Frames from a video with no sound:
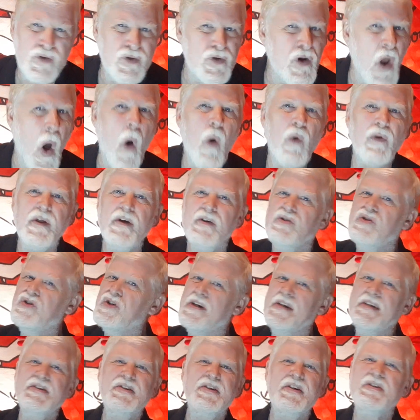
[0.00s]
know that
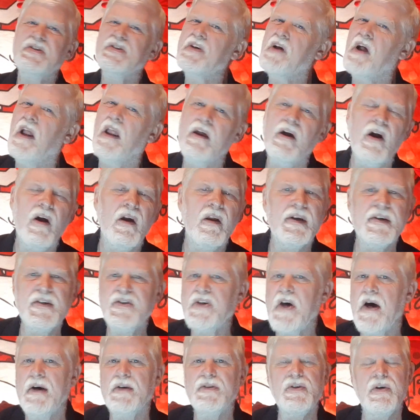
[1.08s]
Jesus clearly
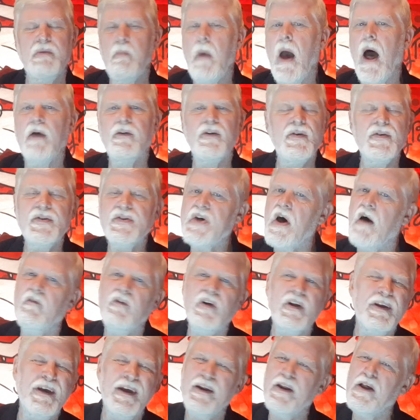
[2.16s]
says in Matthew
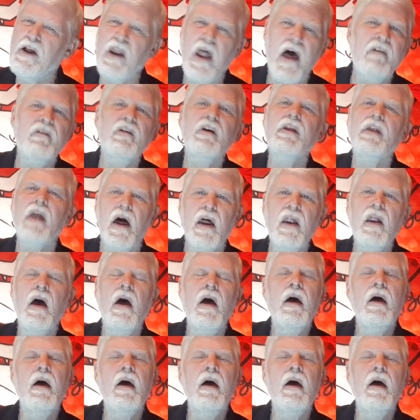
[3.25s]
17 11 that